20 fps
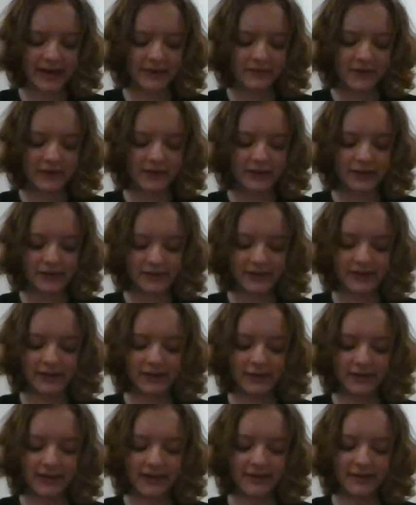every nook and
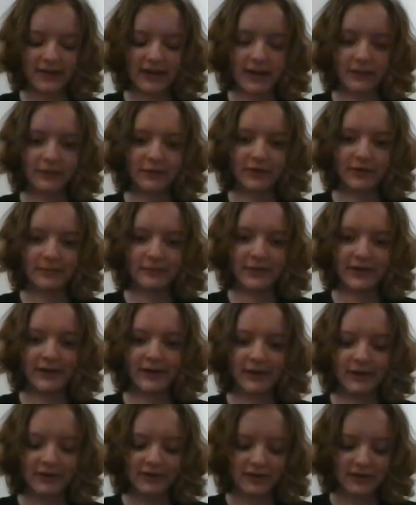gully of the neighborhood and
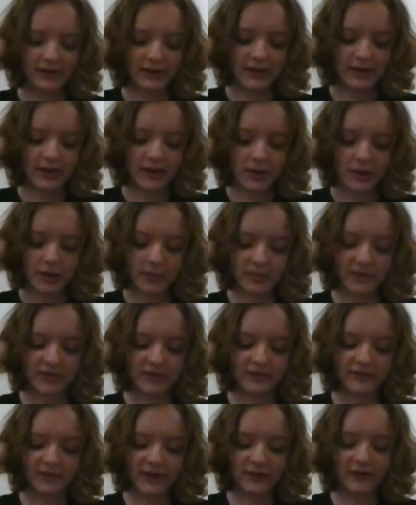beyond, but
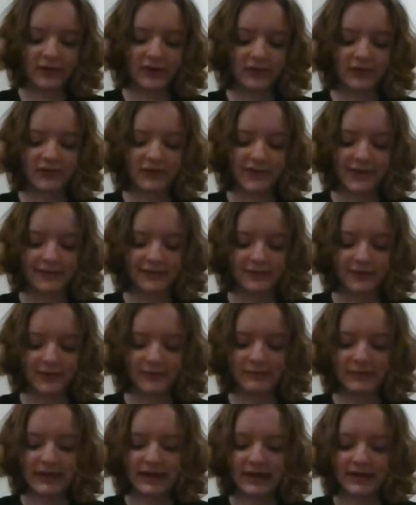found not a scent of
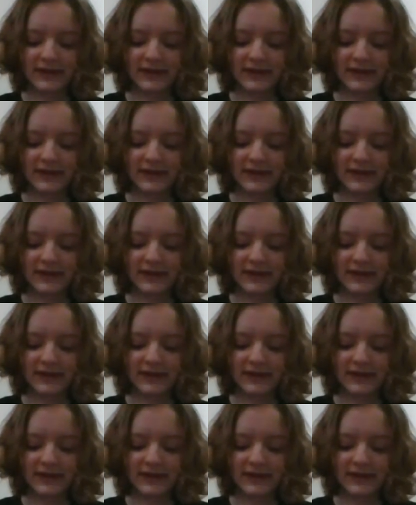him.